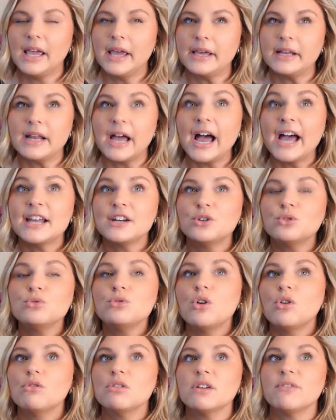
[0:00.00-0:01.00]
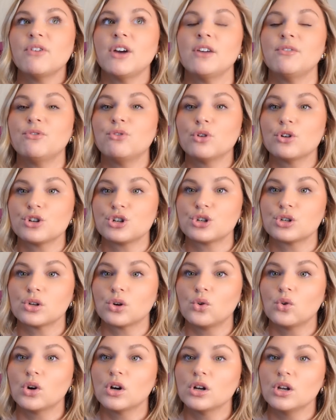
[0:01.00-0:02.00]
And I don't know if I for
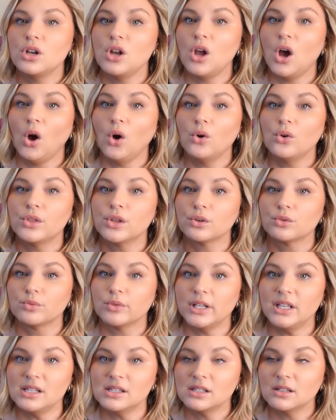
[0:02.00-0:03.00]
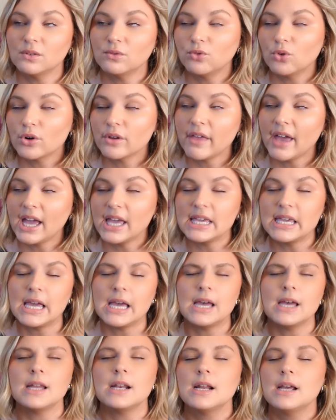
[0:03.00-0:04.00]
sure know the reason for that
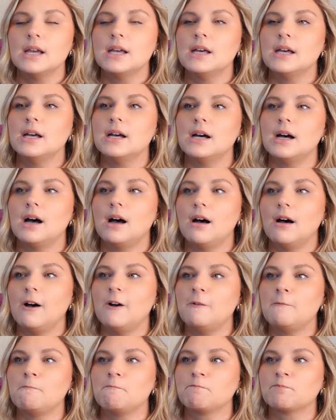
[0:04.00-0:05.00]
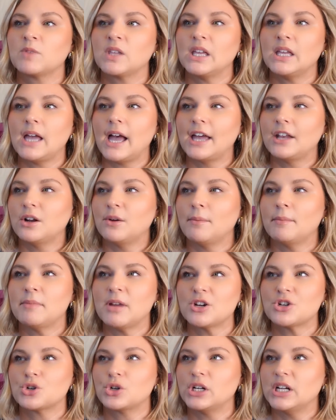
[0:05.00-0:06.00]
yet. I'm
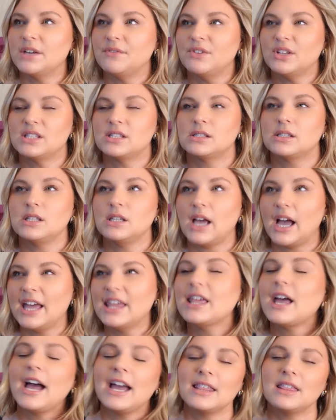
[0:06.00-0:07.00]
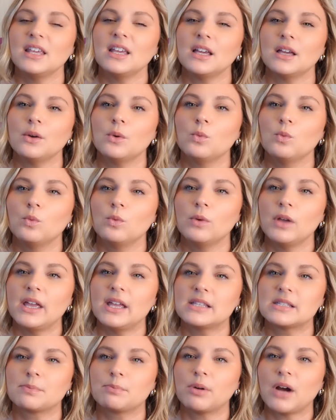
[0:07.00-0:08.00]
not sure if it's I think
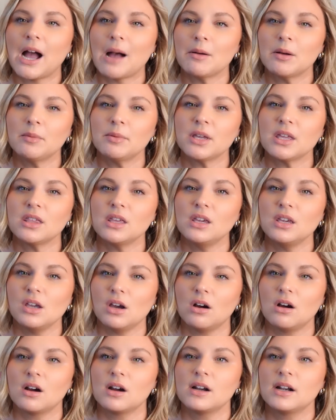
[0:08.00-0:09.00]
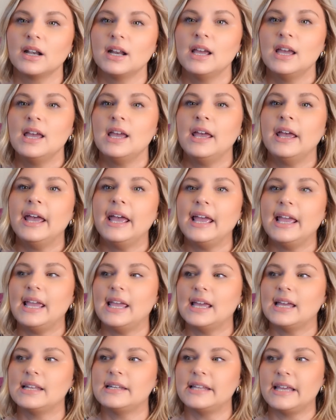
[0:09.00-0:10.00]
it's probably the yarn,
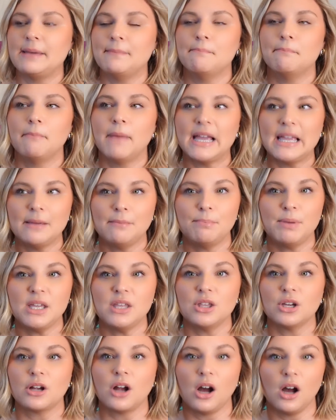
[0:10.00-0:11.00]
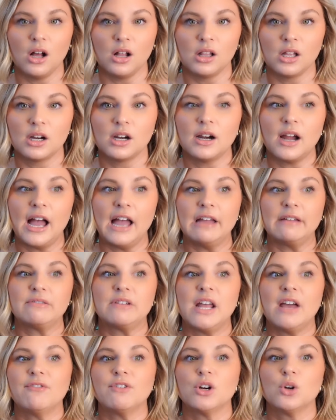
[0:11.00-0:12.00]
and it might be the color. I've
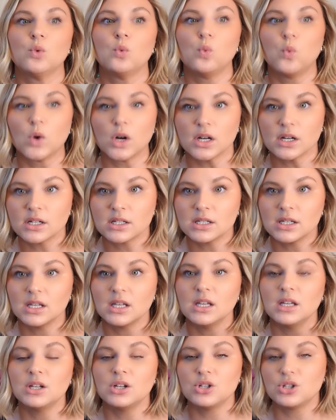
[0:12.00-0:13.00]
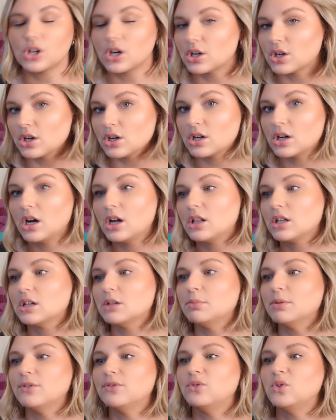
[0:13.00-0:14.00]
never worked in a darker color
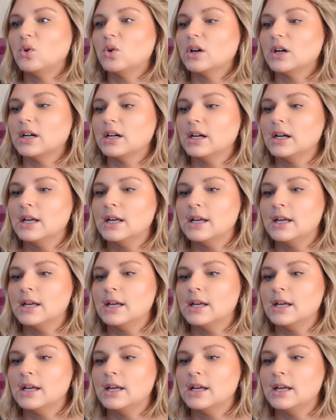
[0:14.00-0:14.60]
before.